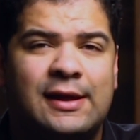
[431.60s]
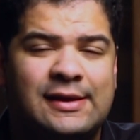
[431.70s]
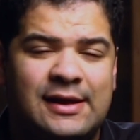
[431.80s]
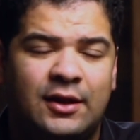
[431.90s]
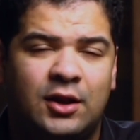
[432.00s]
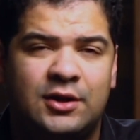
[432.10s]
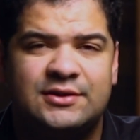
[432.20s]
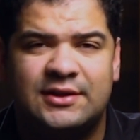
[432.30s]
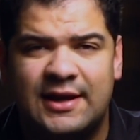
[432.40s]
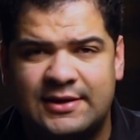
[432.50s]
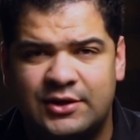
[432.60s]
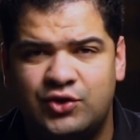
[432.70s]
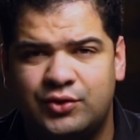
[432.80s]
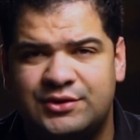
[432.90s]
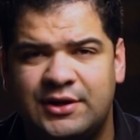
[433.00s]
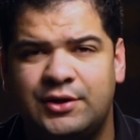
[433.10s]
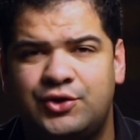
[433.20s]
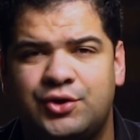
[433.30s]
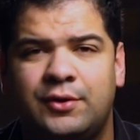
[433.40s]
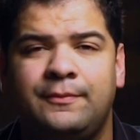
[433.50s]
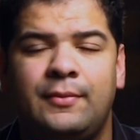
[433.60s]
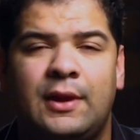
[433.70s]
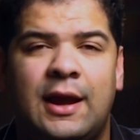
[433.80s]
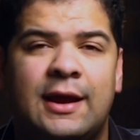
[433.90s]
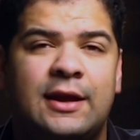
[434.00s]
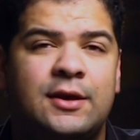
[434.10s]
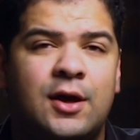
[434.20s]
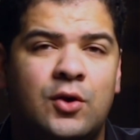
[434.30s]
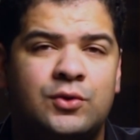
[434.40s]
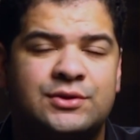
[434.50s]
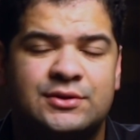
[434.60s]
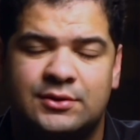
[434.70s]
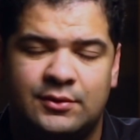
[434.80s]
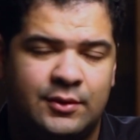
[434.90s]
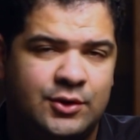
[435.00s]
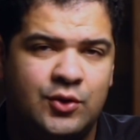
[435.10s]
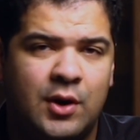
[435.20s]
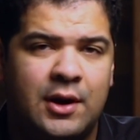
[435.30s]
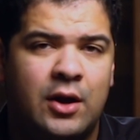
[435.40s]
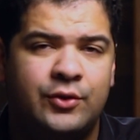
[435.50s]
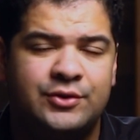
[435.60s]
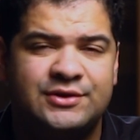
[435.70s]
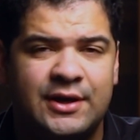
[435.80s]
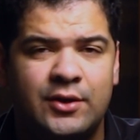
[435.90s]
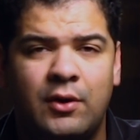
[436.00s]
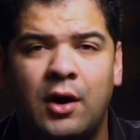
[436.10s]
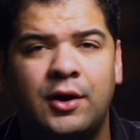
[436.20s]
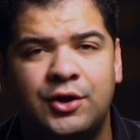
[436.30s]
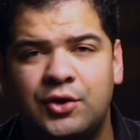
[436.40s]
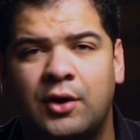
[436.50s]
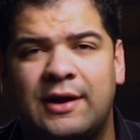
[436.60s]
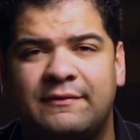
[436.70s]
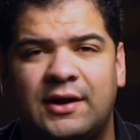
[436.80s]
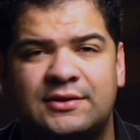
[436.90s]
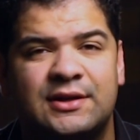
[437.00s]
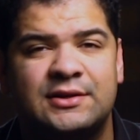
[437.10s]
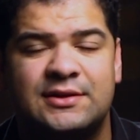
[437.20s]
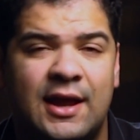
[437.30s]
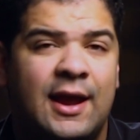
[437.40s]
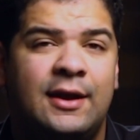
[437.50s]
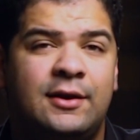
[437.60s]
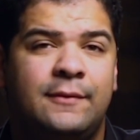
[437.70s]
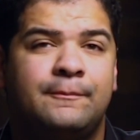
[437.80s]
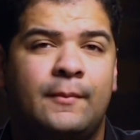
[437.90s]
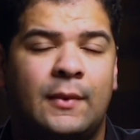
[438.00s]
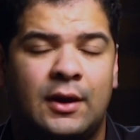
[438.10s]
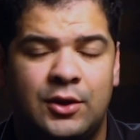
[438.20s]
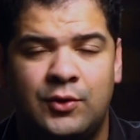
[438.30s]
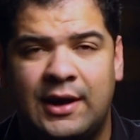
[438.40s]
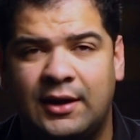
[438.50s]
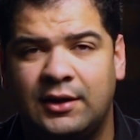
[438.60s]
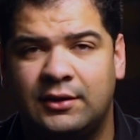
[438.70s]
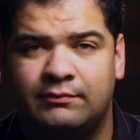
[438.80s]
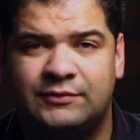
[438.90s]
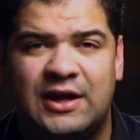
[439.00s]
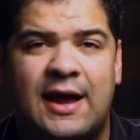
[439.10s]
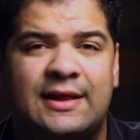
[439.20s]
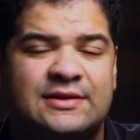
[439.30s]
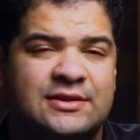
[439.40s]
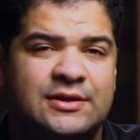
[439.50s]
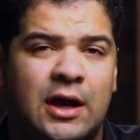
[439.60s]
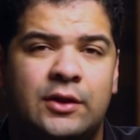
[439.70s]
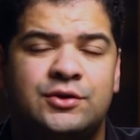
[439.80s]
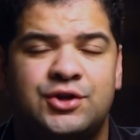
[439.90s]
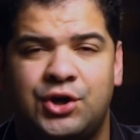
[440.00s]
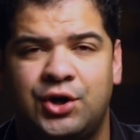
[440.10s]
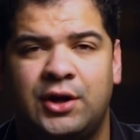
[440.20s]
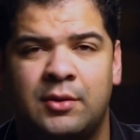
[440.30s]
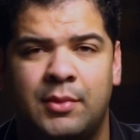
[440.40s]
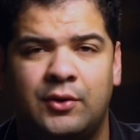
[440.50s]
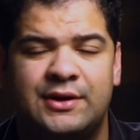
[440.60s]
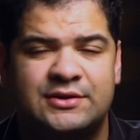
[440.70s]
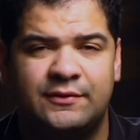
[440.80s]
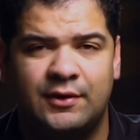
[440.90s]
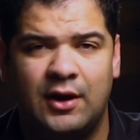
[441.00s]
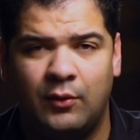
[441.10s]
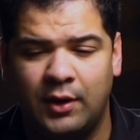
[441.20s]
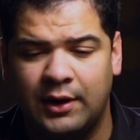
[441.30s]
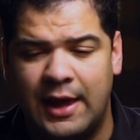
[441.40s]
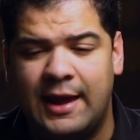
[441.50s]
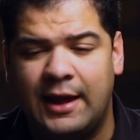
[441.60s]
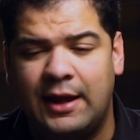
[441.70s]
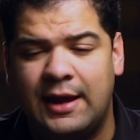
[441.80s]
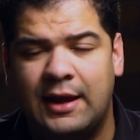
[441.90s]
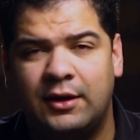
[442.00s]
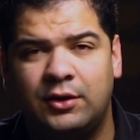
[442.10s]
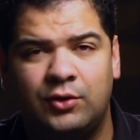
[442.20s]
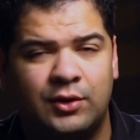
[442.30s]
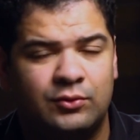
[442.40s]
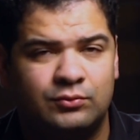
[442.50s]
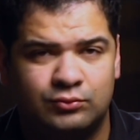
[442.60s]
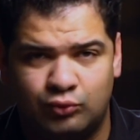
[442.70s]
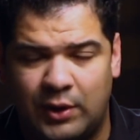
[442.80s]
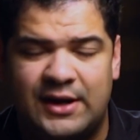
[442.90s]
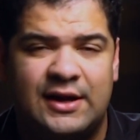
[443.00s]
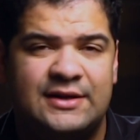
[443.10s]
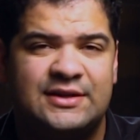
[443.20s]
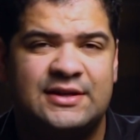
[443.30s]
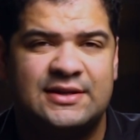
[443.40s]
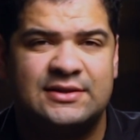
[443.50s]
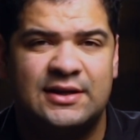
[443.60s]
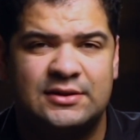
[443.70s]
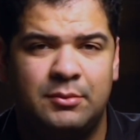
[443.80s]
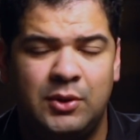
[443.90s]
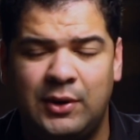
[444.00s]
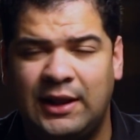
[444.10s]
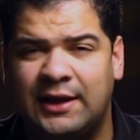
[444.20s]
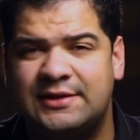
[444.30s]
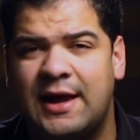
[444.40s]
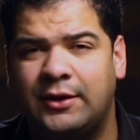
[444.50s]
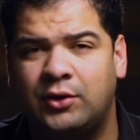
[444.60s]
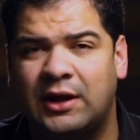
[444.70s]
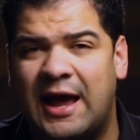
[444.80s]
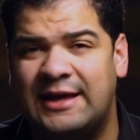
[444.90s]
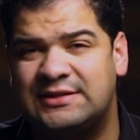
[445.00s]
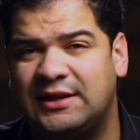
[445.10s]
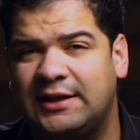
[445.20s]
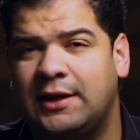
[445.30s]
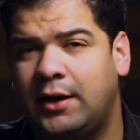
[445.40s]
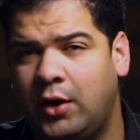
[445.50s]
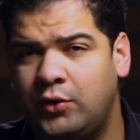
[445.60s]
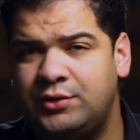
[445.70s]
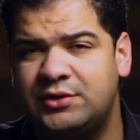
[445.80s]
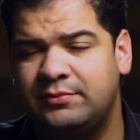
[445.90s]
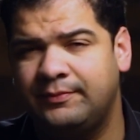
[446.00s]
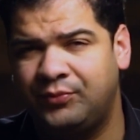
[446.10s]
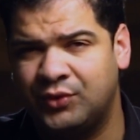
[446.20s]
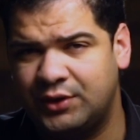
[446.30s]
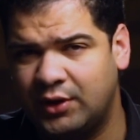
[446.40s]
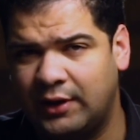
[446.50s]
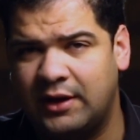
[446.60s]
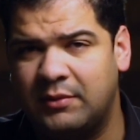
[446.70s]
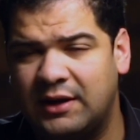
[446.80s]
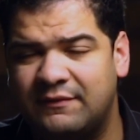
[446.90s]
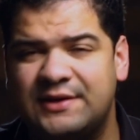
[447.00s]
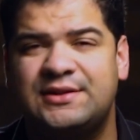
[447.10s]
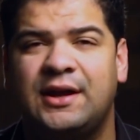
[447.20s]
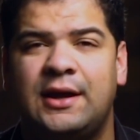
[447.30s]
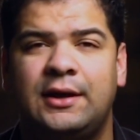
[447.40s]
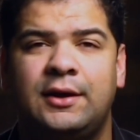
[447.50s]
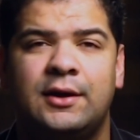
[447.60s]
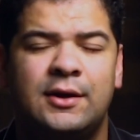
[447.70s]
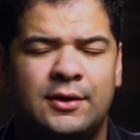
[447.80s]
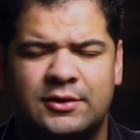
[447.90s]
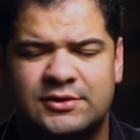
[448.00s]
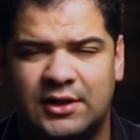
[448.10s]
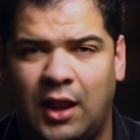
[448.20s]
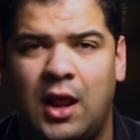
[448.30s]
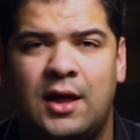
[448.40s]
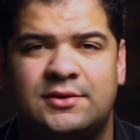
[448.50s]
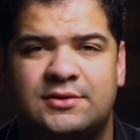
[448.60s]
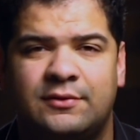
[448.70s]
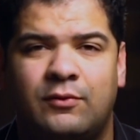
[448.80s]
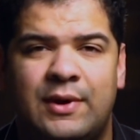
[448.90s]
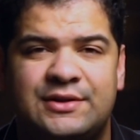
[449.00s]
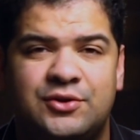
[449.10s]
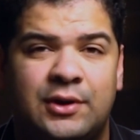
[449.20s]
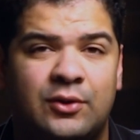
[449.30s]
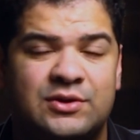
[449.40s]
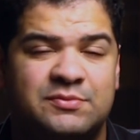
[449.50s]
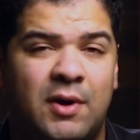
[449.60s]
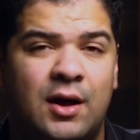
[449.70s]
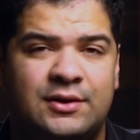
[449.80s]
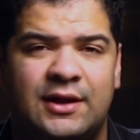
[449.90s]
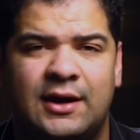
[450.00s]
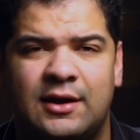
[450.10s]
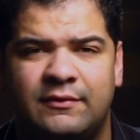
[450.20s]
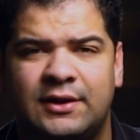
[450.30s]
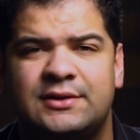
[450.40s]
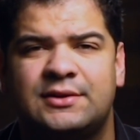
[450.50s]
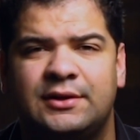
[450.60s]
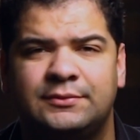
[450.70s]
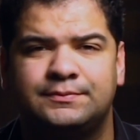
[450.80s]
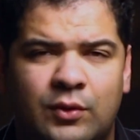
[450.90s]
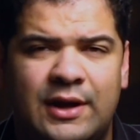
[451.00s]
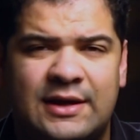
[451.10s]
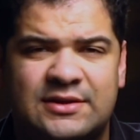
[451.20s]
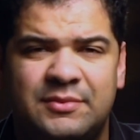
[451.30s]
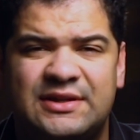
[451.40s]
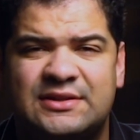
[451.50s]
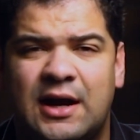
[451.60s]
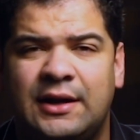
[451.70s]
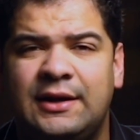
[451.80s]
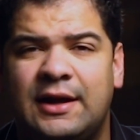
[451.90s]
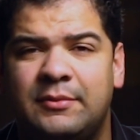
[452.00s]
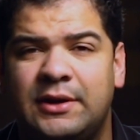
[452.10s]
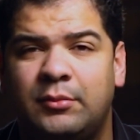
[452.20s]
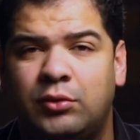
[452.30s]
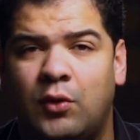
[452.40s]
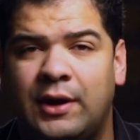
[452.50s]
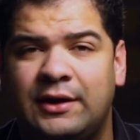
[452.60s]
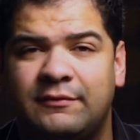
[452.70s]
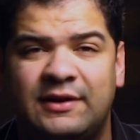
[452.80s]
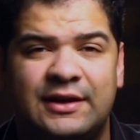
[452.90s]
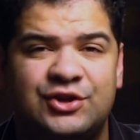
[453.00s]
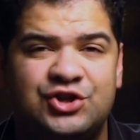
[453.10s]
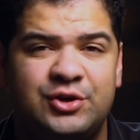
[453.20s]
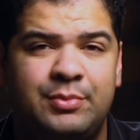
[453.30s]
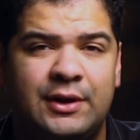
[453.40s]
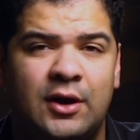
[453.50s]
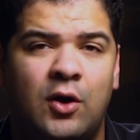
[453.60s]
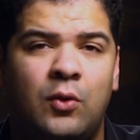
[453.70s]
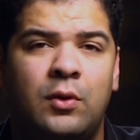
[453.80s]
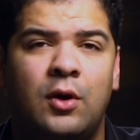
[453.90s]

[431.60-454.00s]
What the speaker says: it looks at that digital signature and it knows you are not who you say you are, you don't have access. And you can tie this into other security components of your network, and you could recognize this as an SMB relay attack. You could isolate that host until it can be investigated. There's lots of ways you can respond to that kind of an incident. SMB signing can be deployed via GPO